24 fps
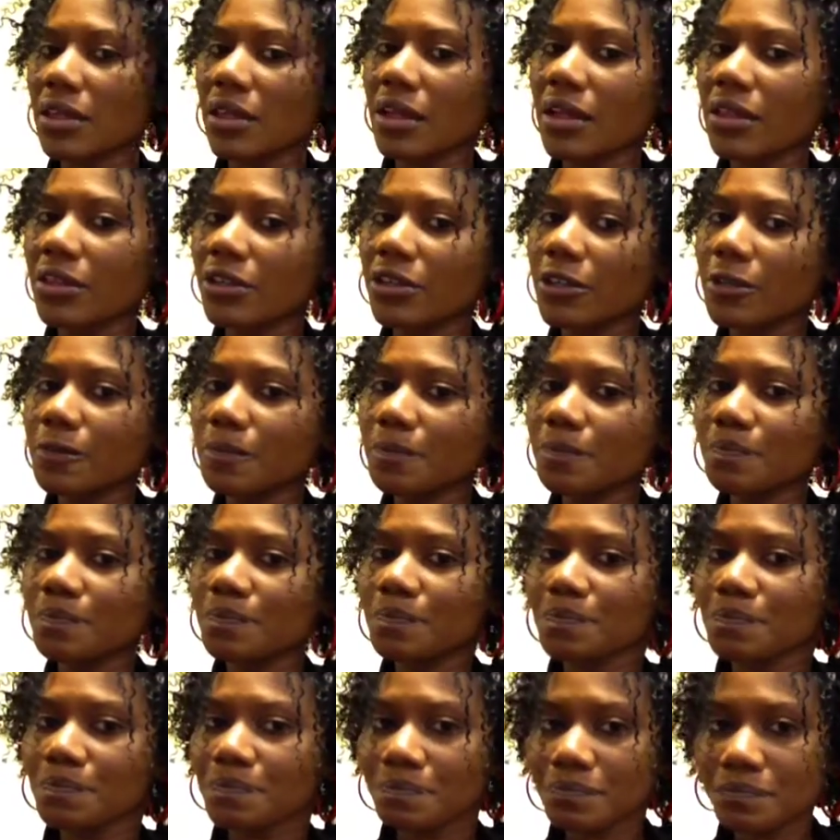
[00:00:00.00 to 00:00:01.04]
the other.
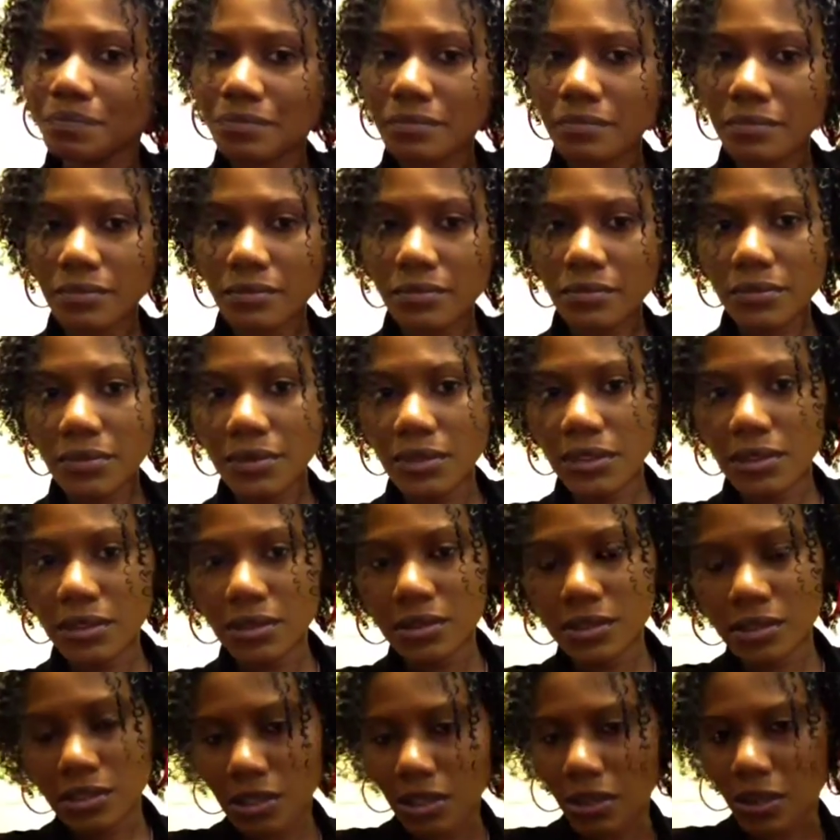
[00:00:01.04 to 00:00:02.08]

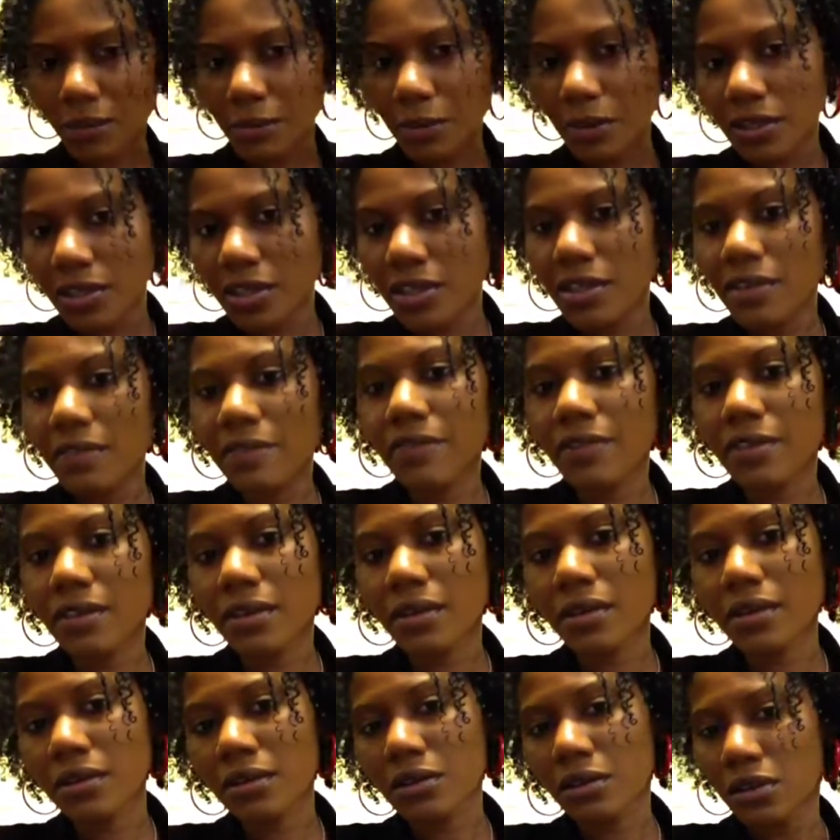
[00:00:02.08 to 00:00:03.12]
So I'm going to give
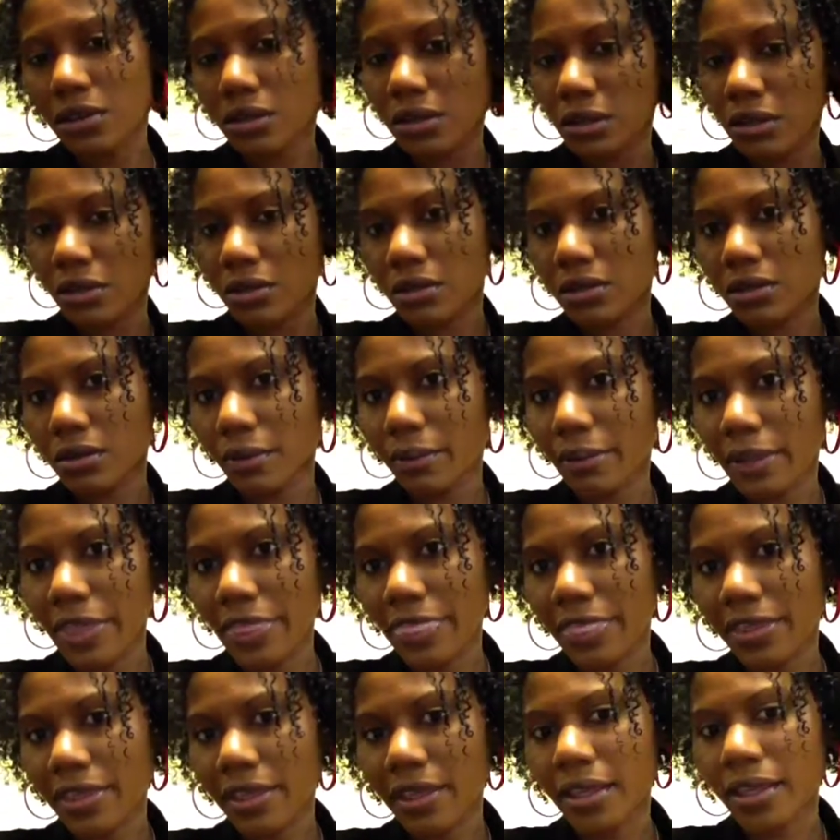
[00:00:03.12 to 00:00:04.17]
the curly girl
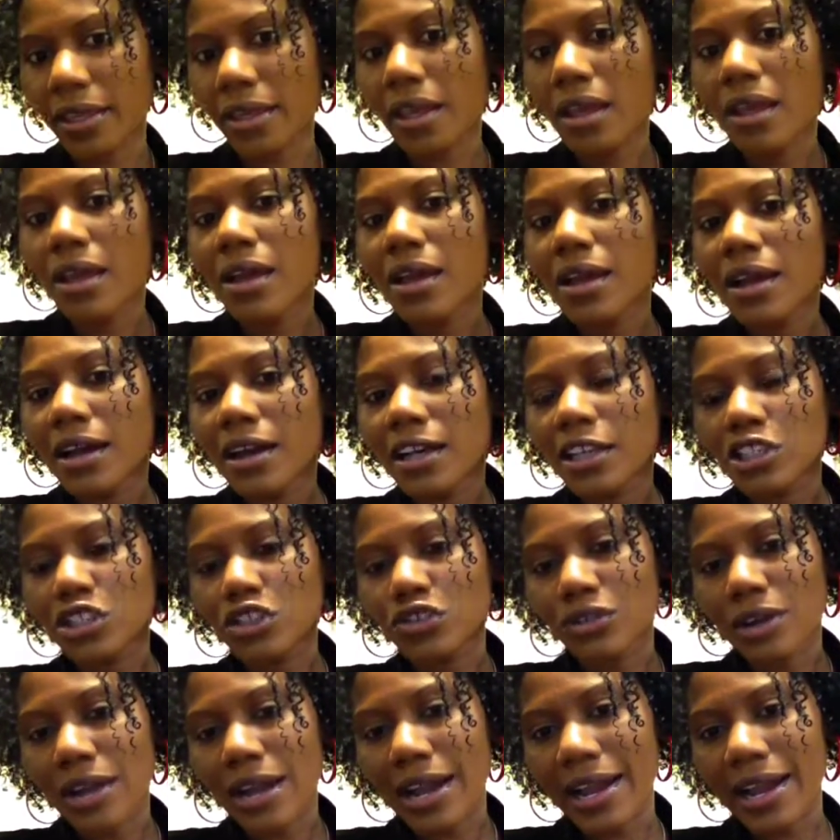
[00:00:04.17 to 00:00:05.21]
method a
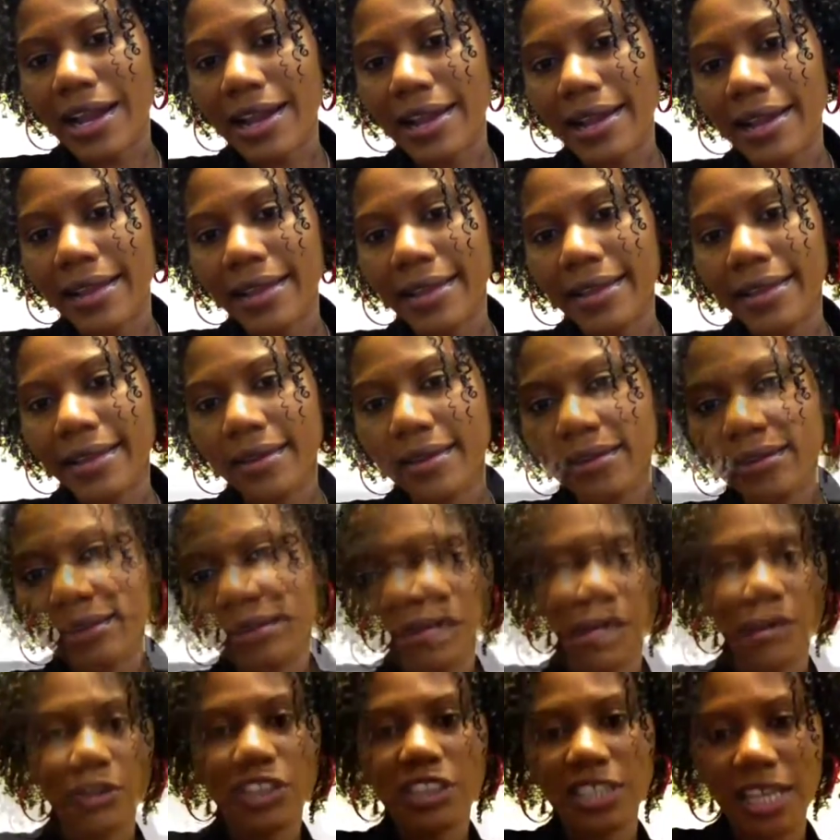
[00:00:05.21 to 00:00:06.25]
try.
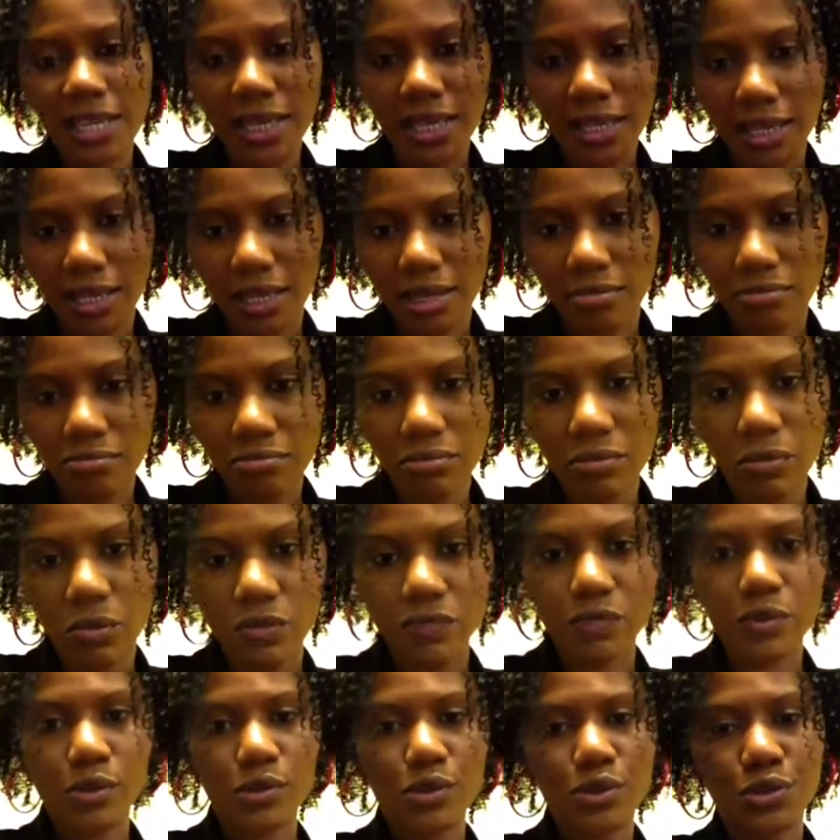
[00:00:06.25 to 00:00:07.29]
I'll check in
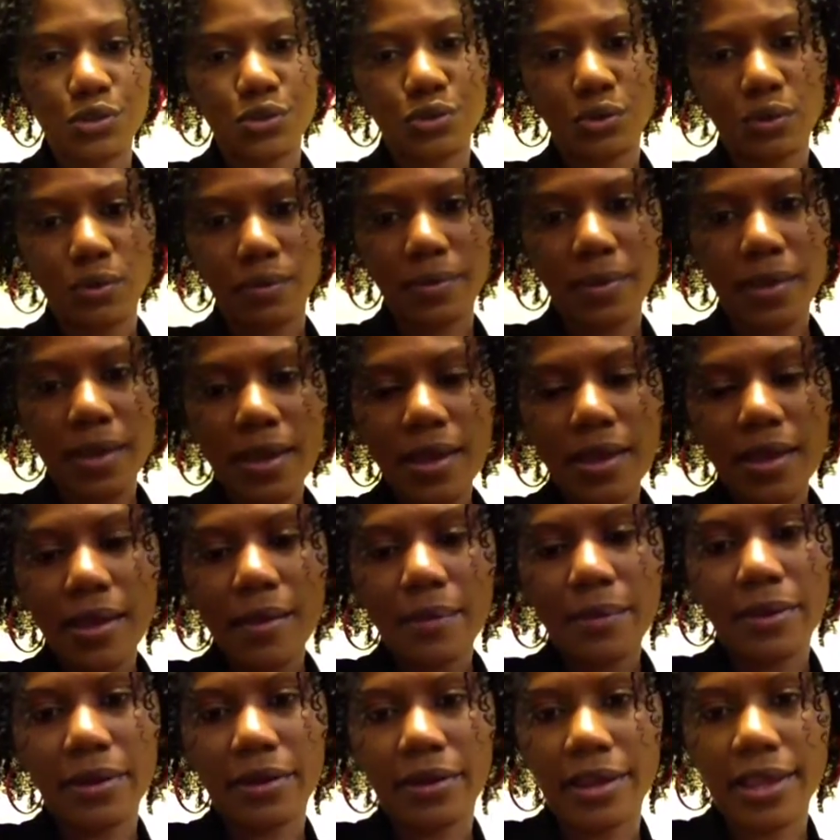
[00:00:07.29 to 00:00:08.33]
with YouTube
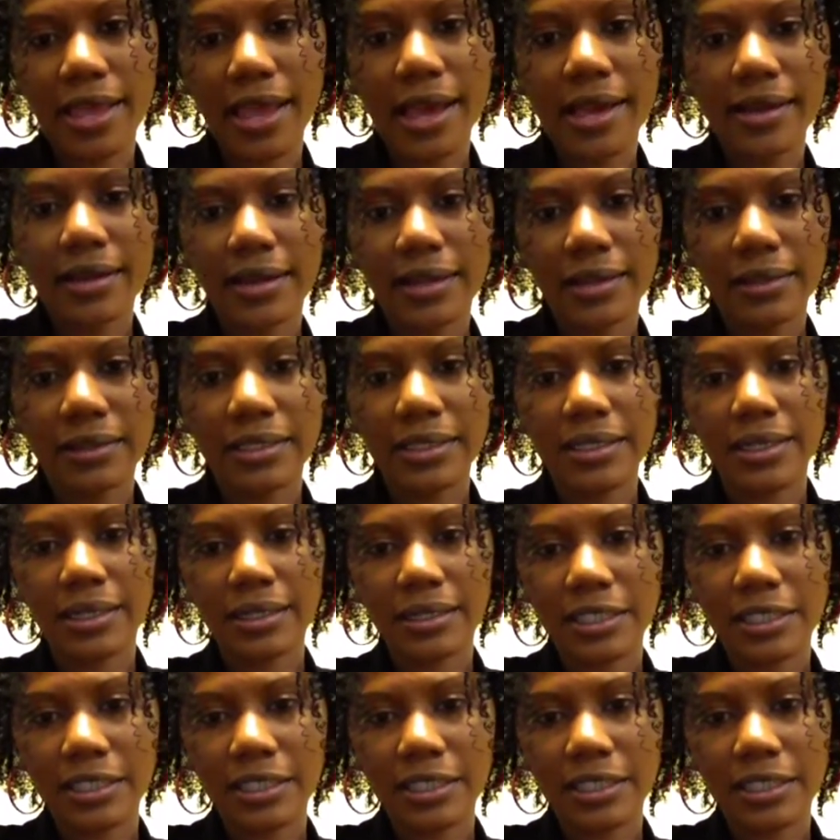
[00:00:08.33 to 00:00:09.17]
periodically to